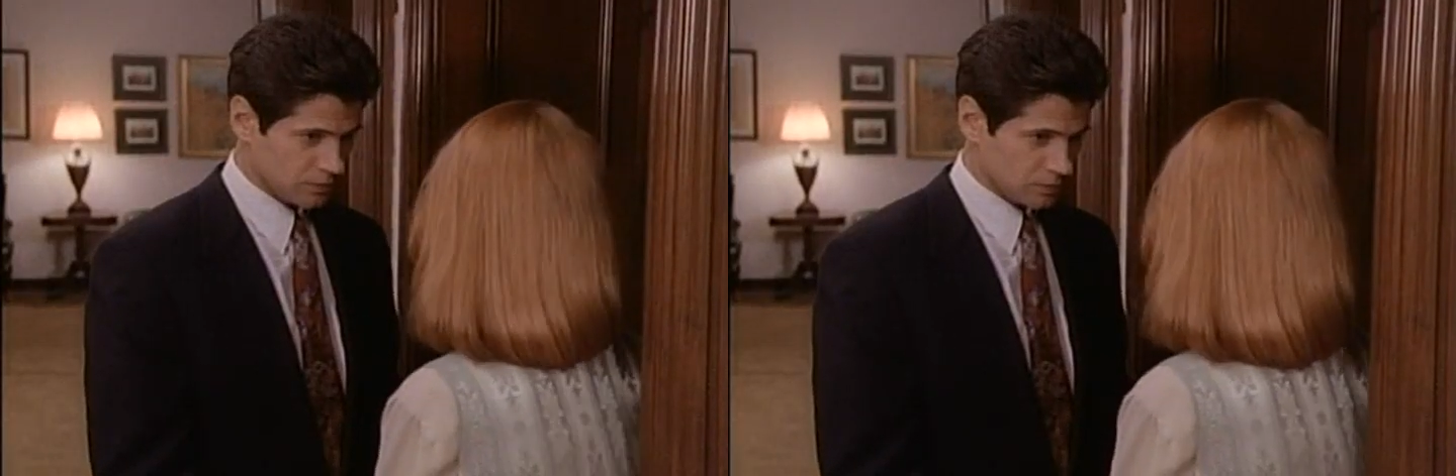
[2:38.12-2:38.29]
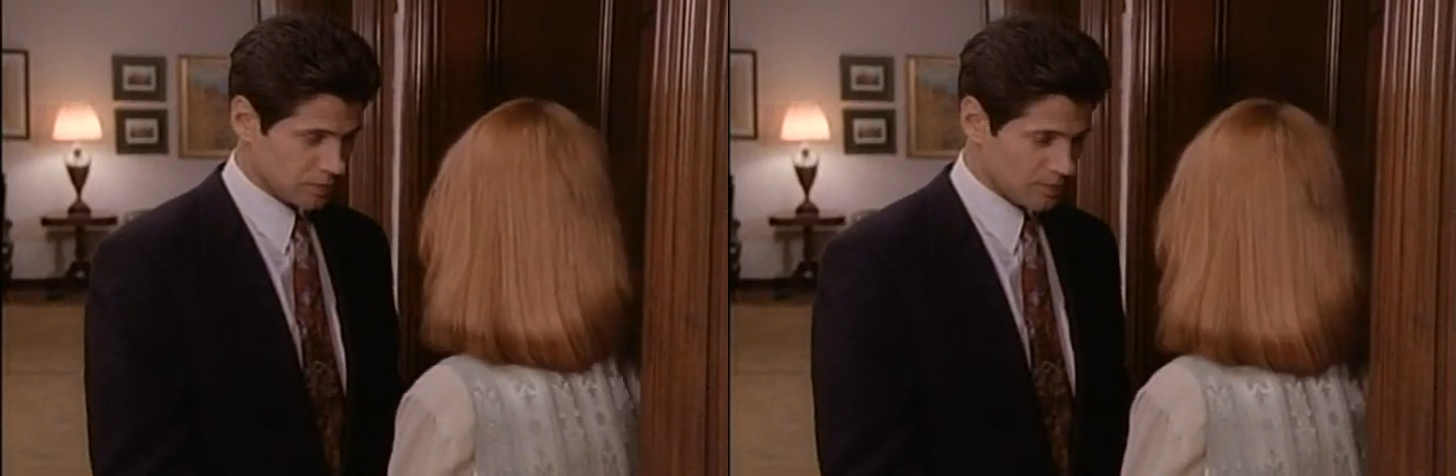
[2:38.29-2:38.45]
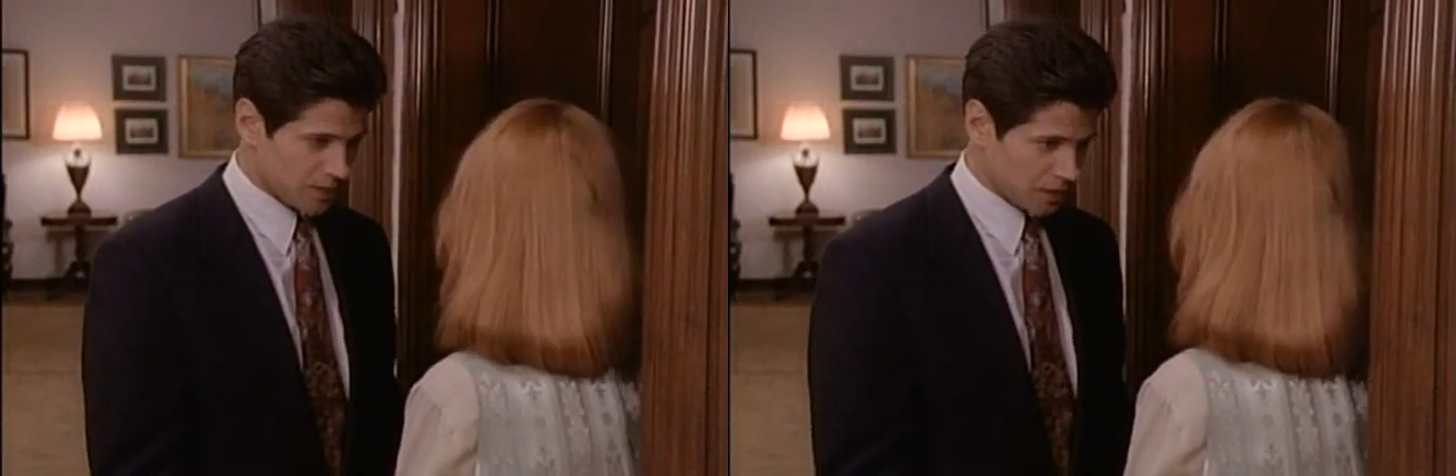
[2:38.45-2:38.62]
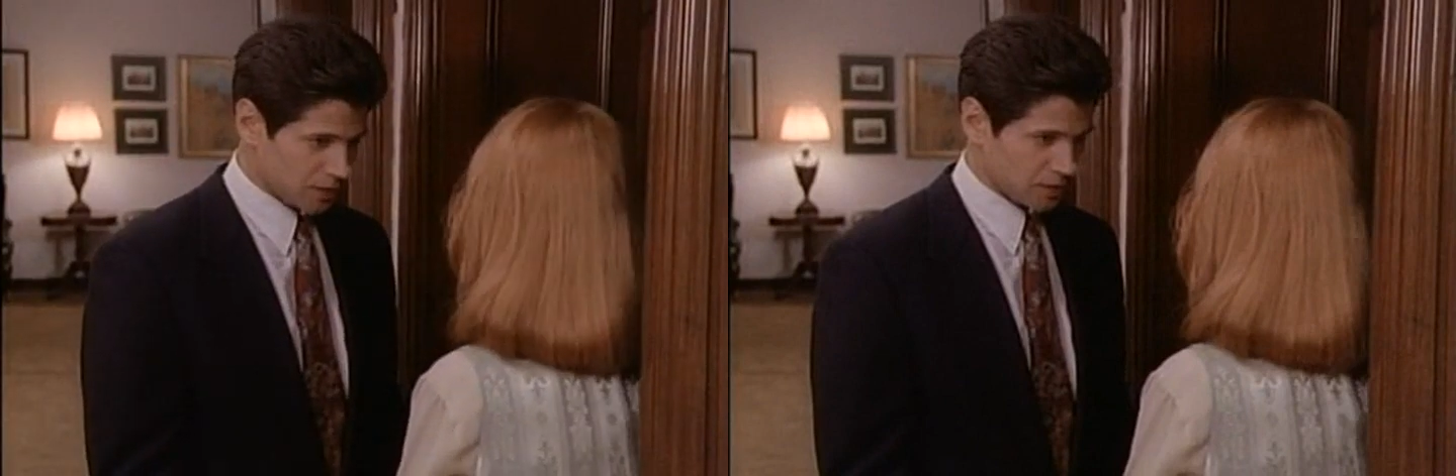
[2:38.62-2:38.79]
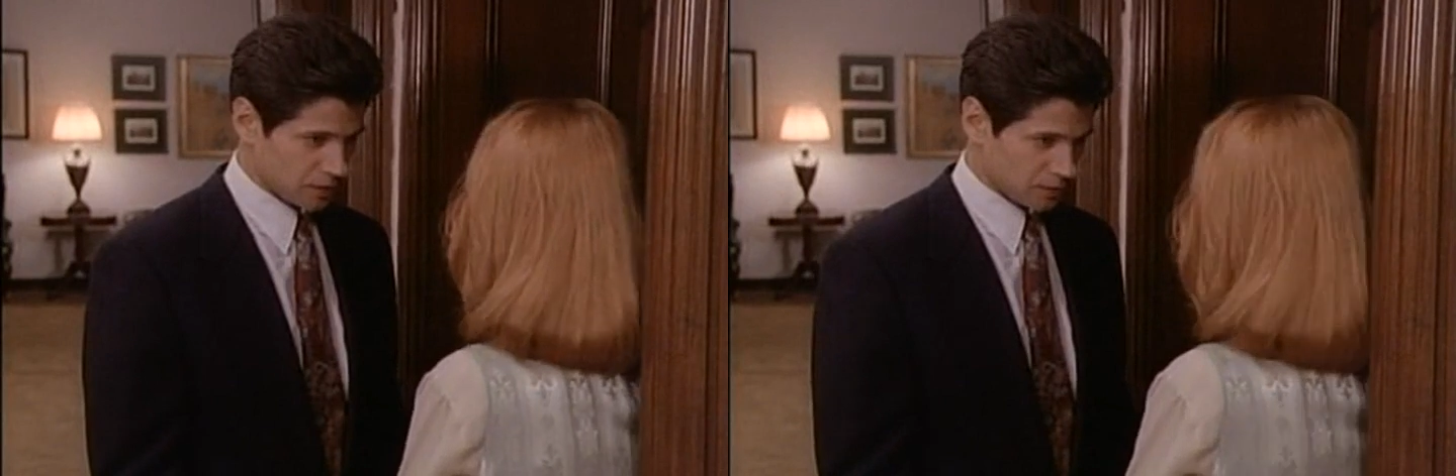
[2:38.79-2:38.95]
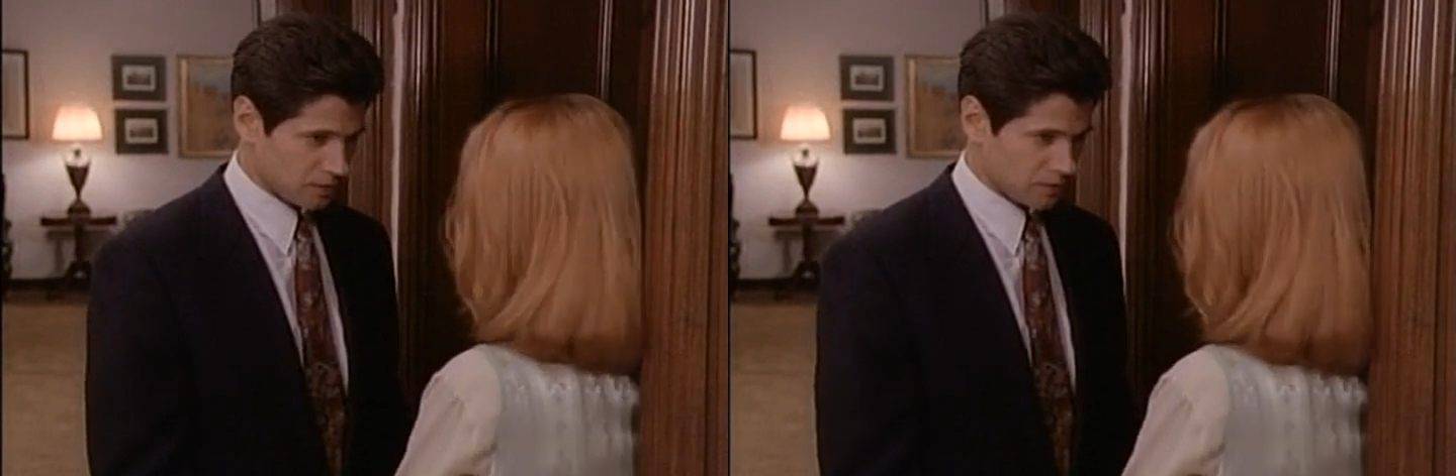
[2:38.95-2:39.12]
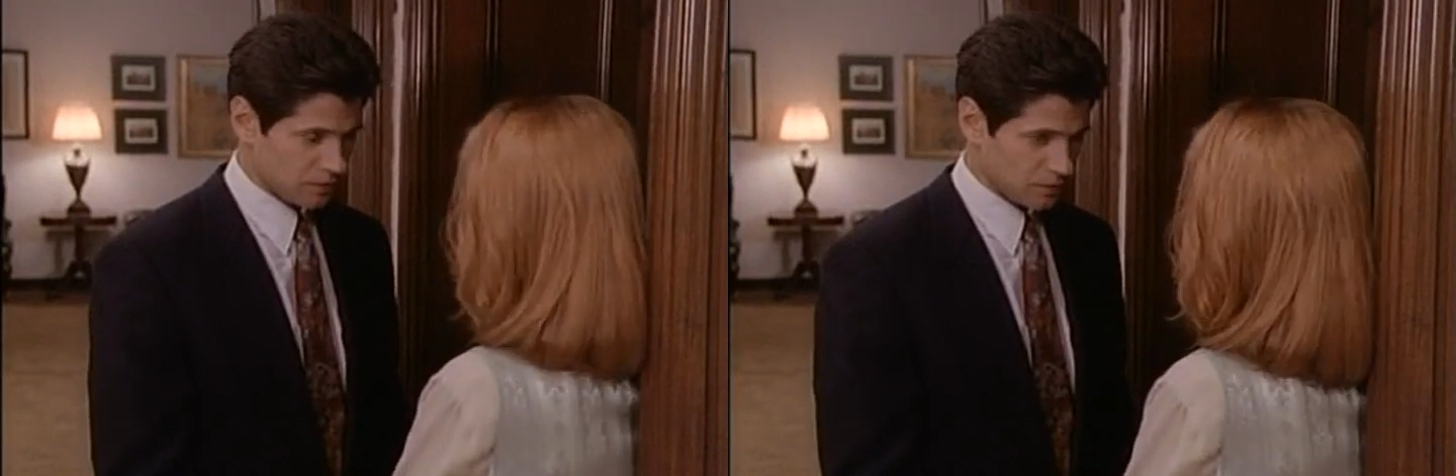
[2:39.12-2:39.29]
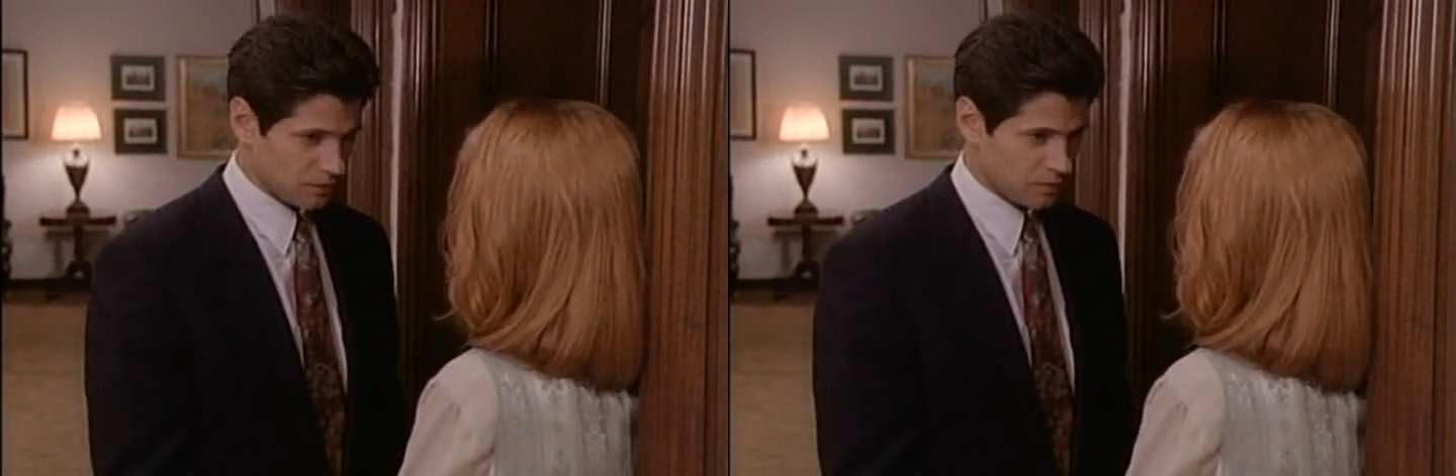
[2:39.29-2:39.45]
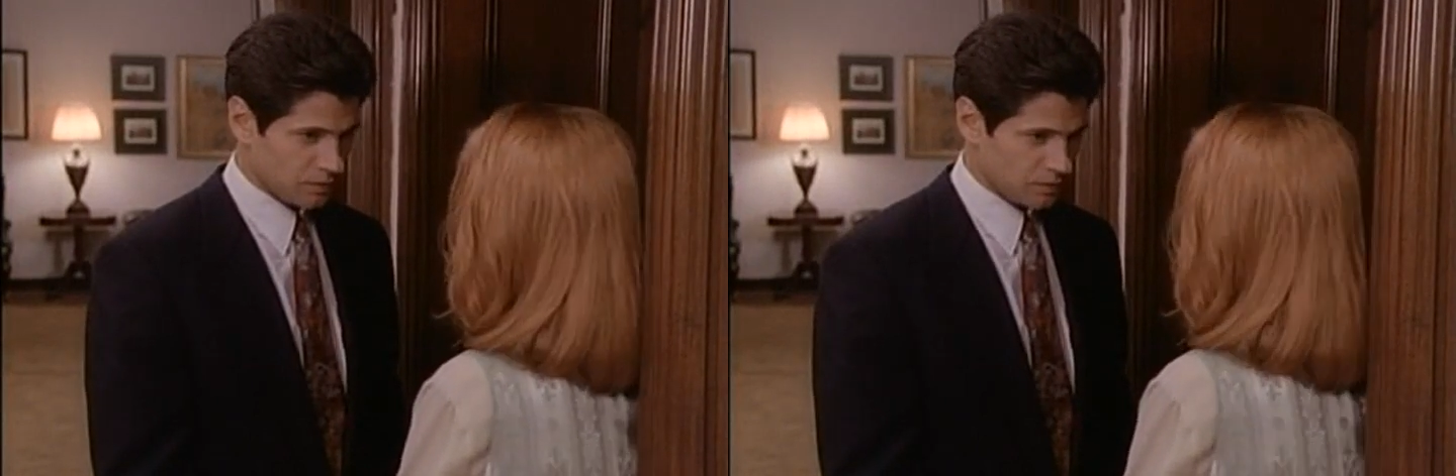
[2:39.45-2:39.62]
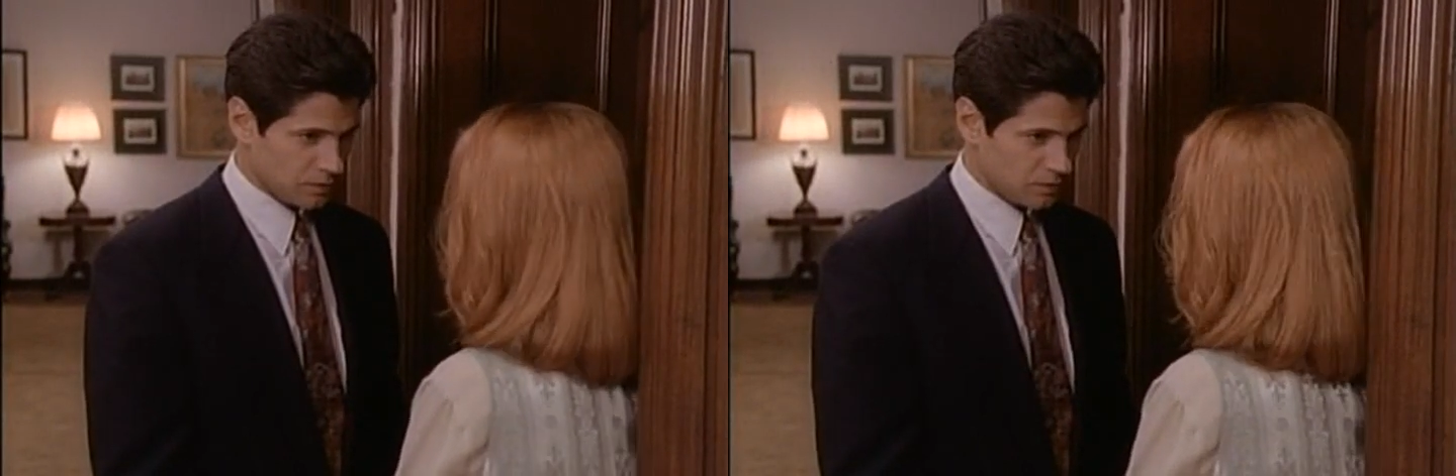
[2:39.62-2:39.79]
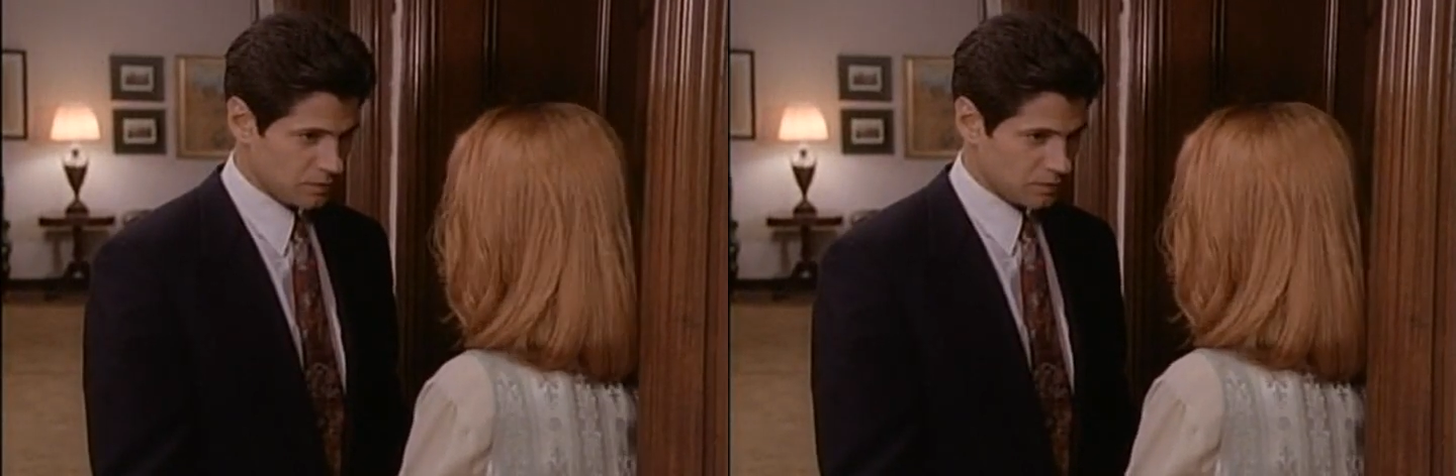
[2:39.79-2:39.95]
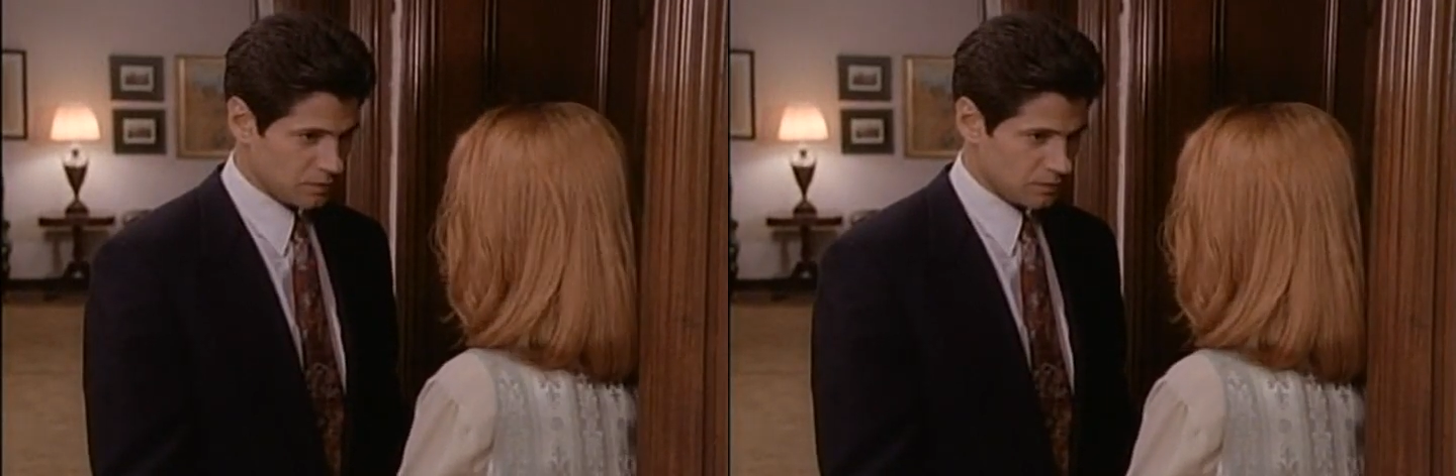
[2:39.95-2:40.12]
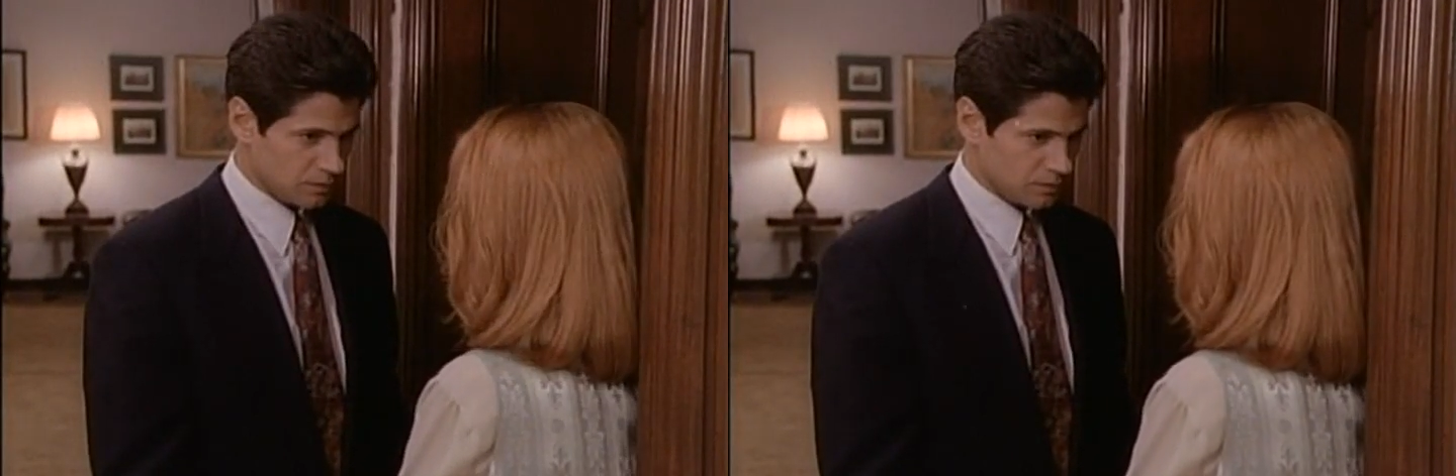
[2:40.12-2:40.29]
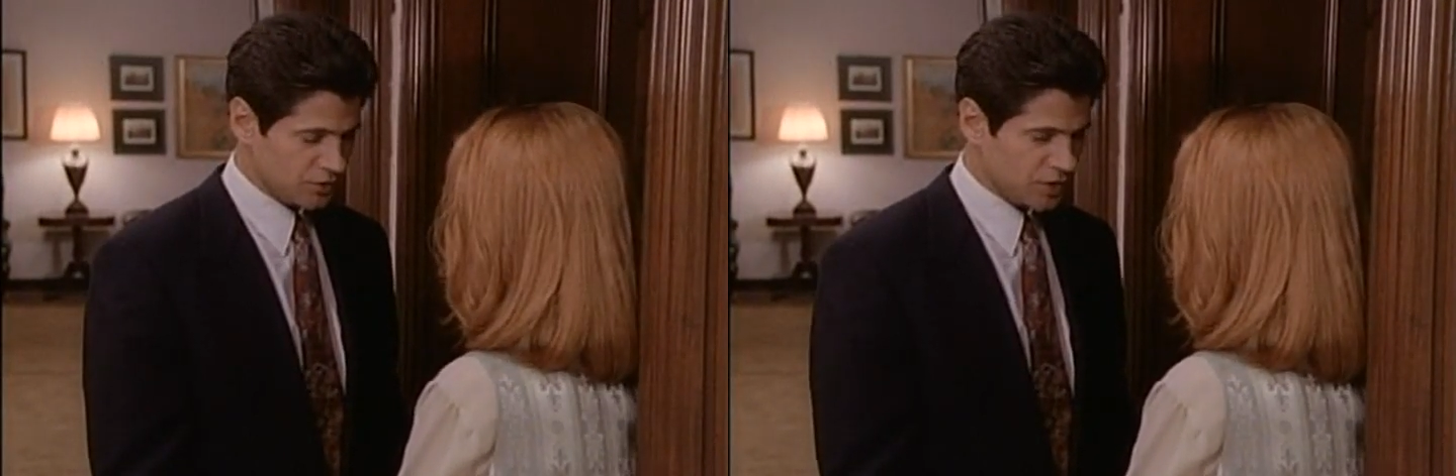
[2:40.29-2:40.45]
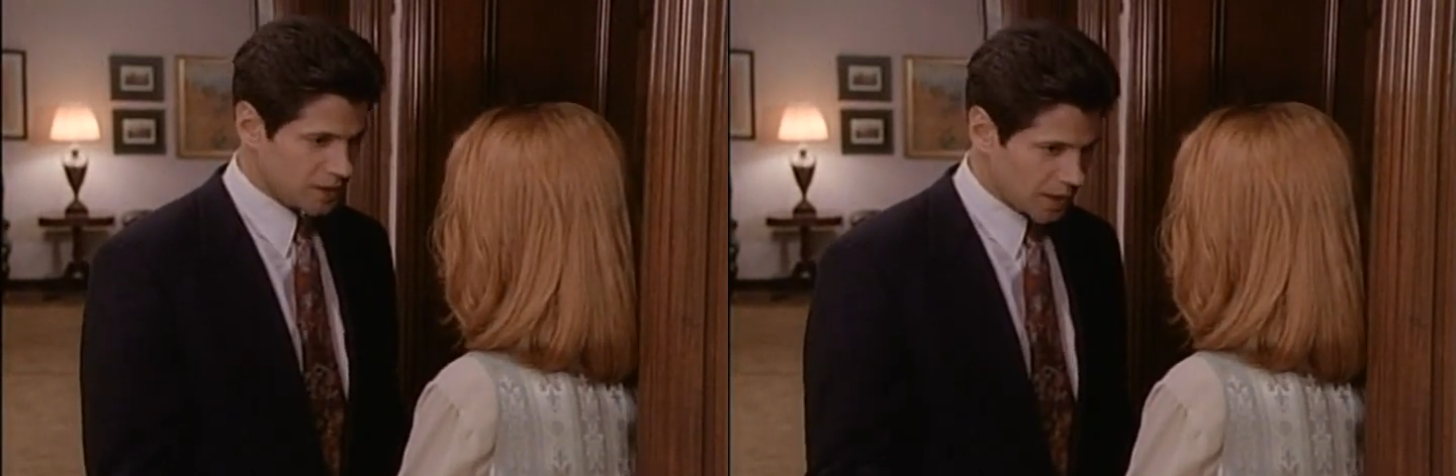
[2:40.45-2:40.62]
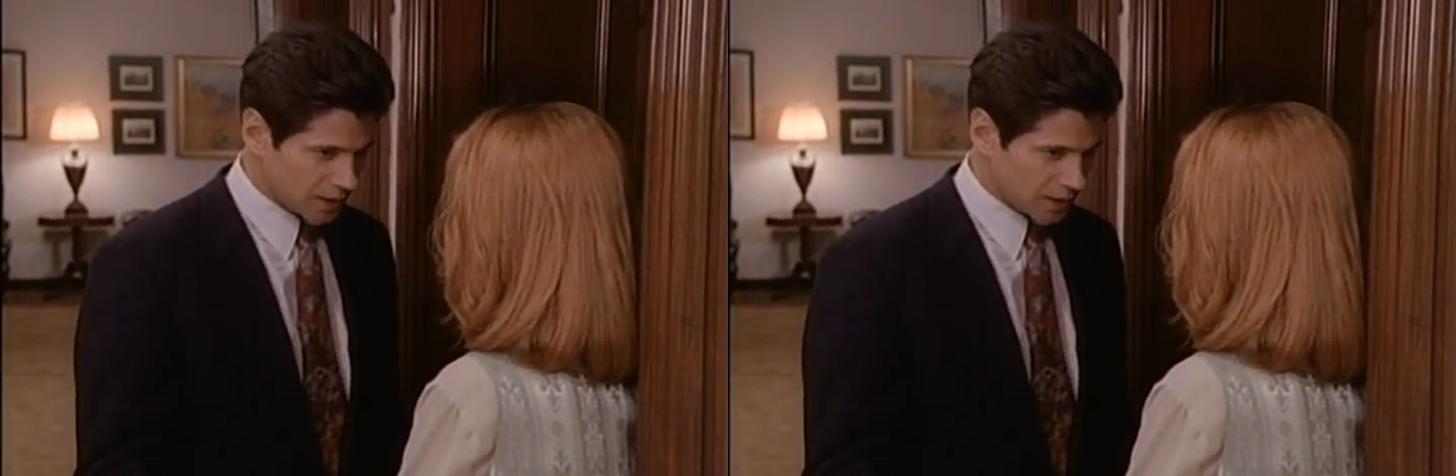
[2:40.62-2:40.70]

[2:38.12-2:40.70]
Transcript: Come on. Sid,